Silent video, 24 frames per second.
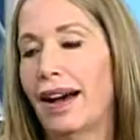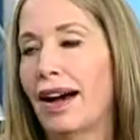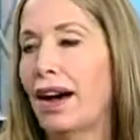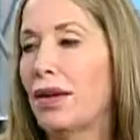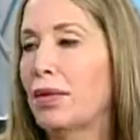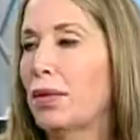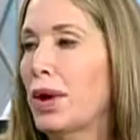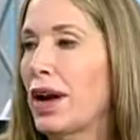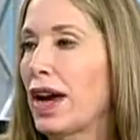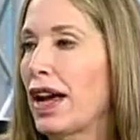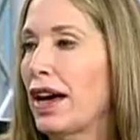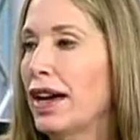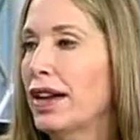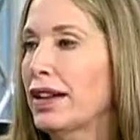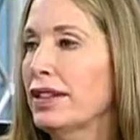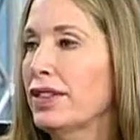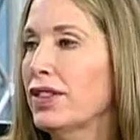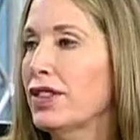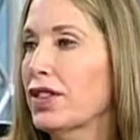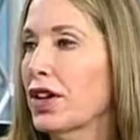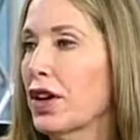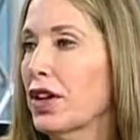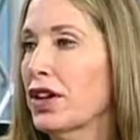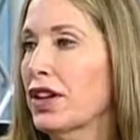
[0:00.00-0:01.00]
When I
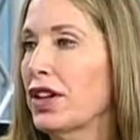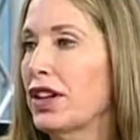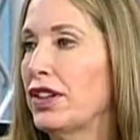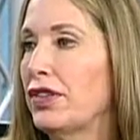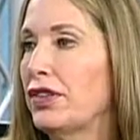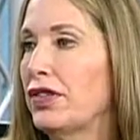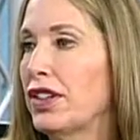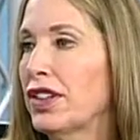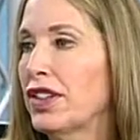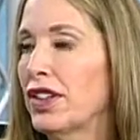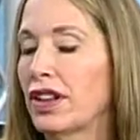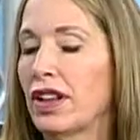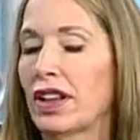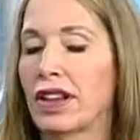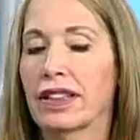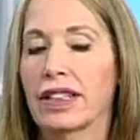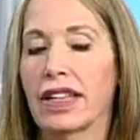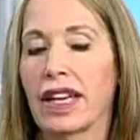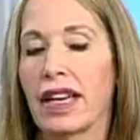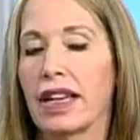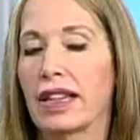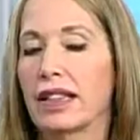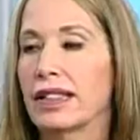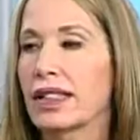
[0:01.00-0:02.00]
start an Invisalign
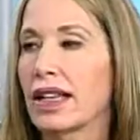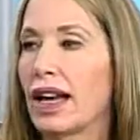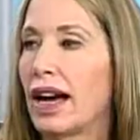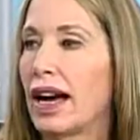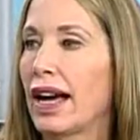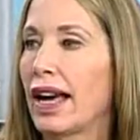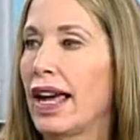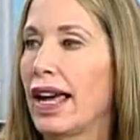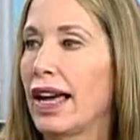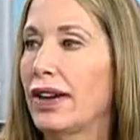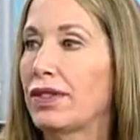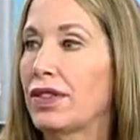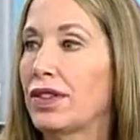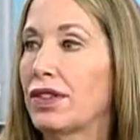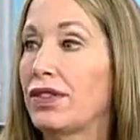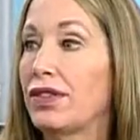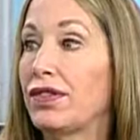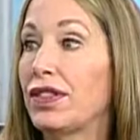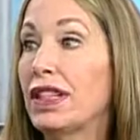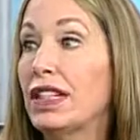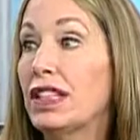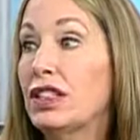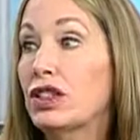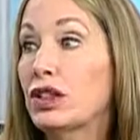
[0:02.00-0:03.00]
case, I have the
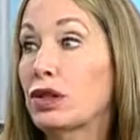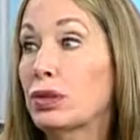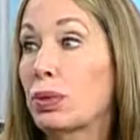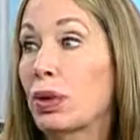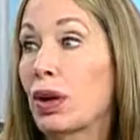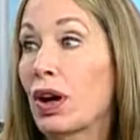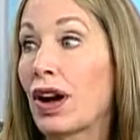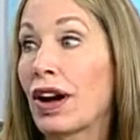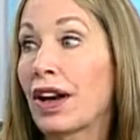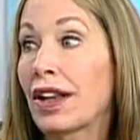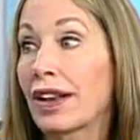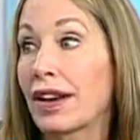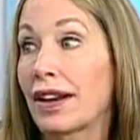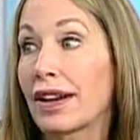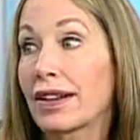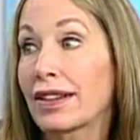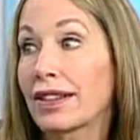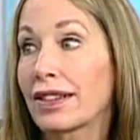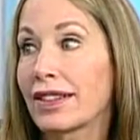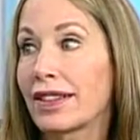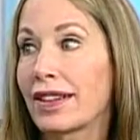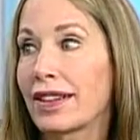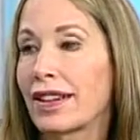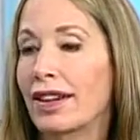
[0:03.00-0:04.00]
finished
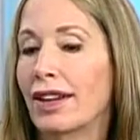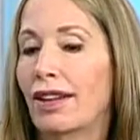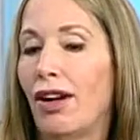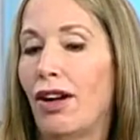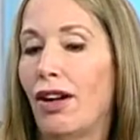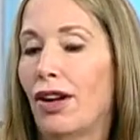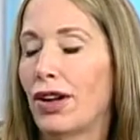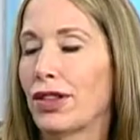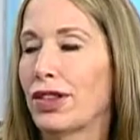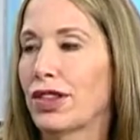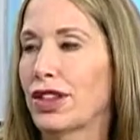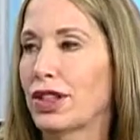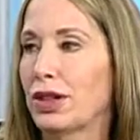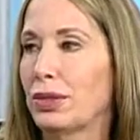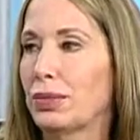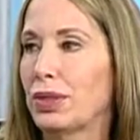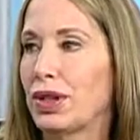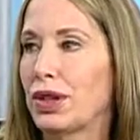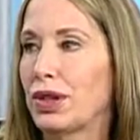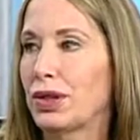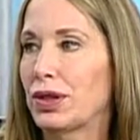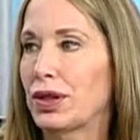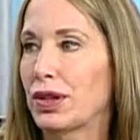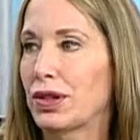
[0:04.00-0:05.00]
product on the
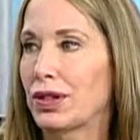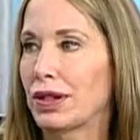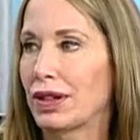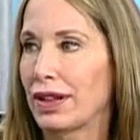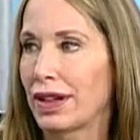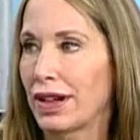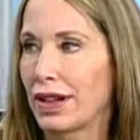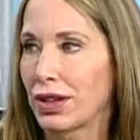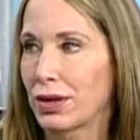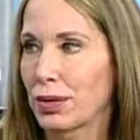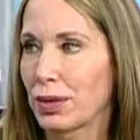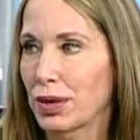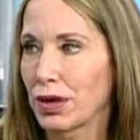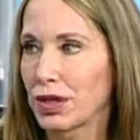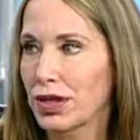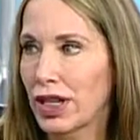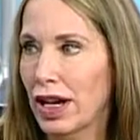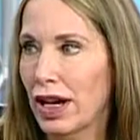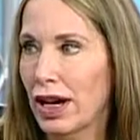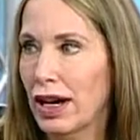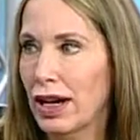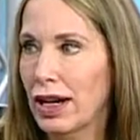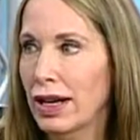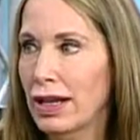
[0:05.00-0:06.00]
computer. In other words,
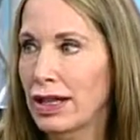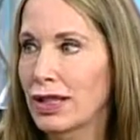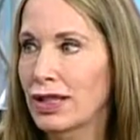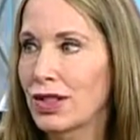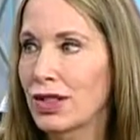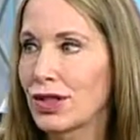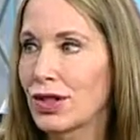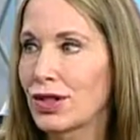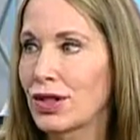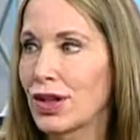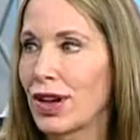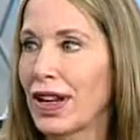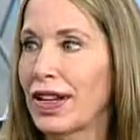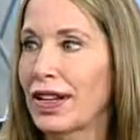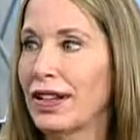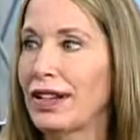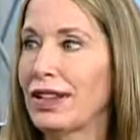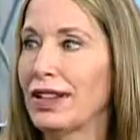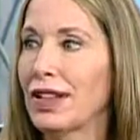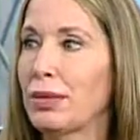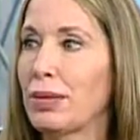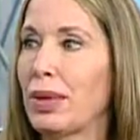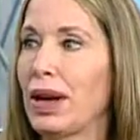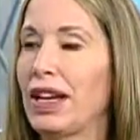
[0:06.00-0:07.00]
I
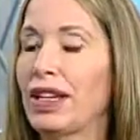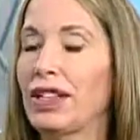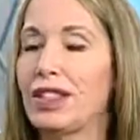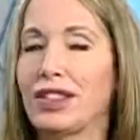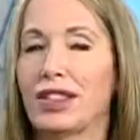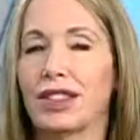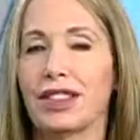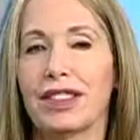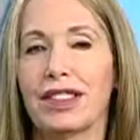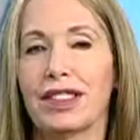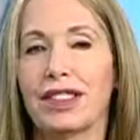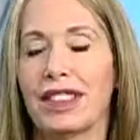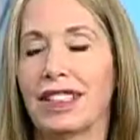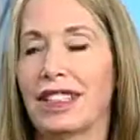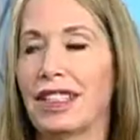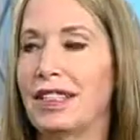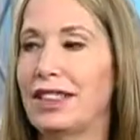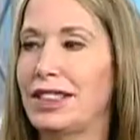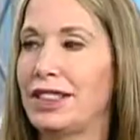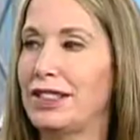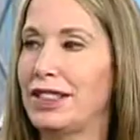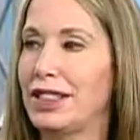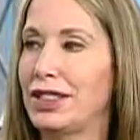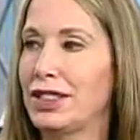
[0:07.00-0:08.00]
straighten the patient's
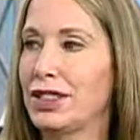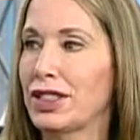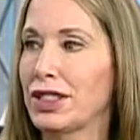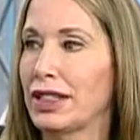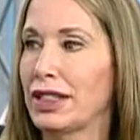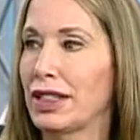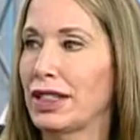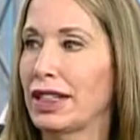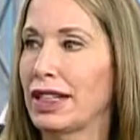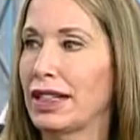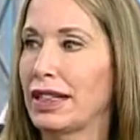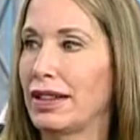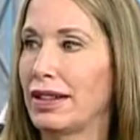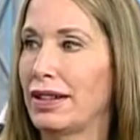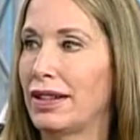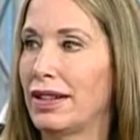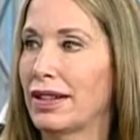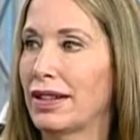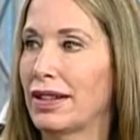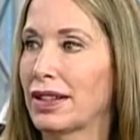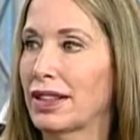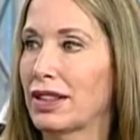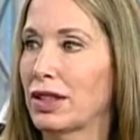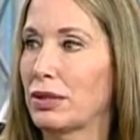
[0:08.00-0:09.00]
teeth digitally
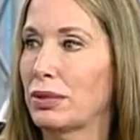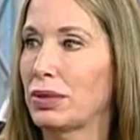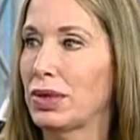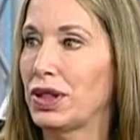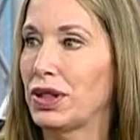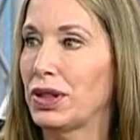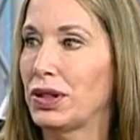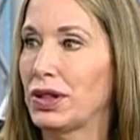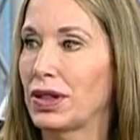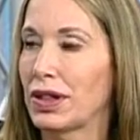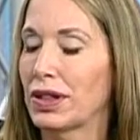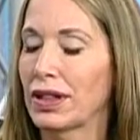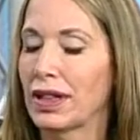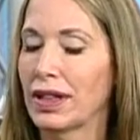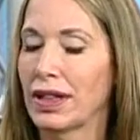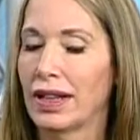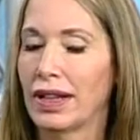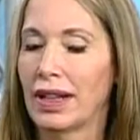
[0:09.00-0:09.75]
on the computer